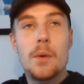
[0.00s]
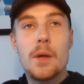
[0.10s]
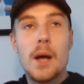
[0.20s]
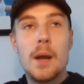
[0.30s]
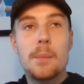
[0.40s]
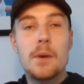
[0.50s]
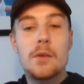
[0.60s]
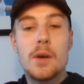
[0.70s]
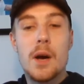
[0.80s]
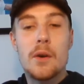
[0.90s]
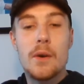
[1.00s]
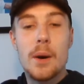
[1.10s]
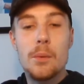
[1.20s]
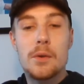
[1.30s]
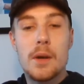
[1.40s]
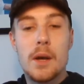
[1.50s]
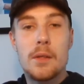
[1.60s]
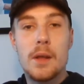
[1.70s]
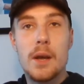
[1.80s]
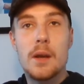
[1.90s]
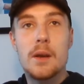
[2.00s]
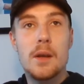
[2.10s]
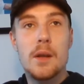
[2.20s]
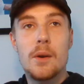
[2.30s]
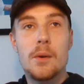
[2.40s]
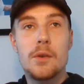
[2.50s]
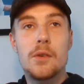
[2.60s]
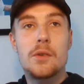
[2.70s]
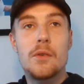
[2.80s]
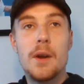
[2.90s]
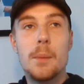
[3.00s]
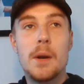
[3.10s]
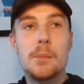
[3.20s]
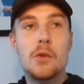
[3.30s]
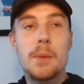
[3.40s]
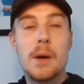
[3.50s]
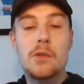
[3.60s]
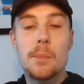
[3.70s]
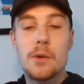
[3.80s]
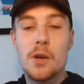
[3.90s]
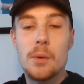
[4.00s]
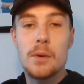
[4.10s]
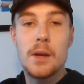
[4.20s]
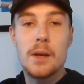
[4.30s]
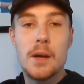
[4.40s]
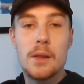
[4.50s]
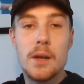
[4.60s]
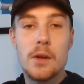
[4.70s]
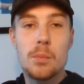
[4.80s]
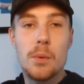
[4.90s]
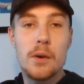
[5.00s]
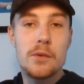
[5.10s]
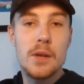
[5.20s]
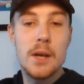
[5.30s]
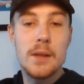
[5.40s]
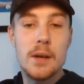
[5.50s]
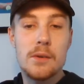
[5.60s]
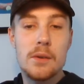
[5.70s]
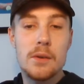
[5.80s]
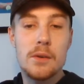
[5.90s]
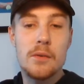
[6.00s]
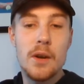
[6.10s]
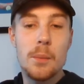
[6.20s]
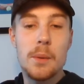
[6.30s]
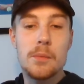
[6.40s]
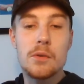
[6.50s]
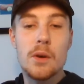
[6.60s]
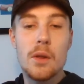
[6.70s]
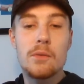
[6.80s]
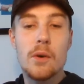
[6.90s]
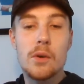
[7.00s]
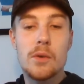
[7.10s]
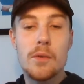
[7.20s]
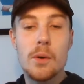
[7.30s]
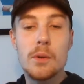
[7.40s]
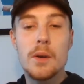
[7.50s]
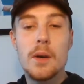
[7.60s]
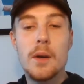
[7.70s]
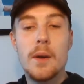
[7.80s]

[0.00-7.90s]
With Halep and Osaka out, I think this is Serena Williams' best opportunity. I think it's worth saying that Serena Williams is not the force of old,